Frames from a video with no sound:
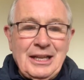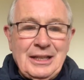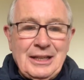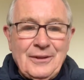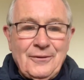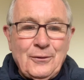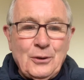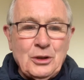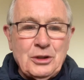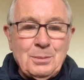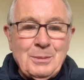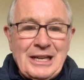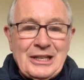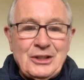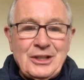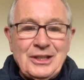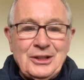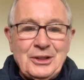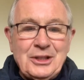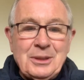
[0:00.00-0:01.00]
The first match
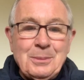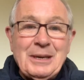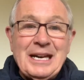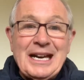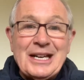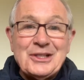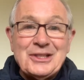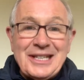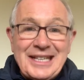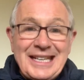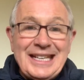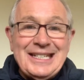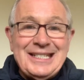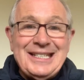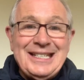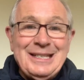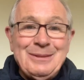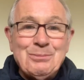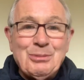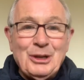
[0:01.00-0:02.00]
against the Bears,
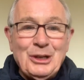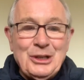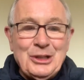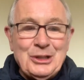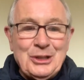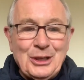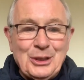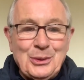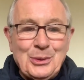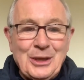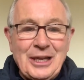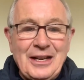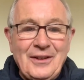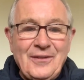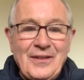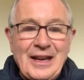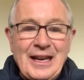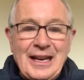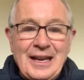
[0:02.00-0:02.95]
18 points to 12.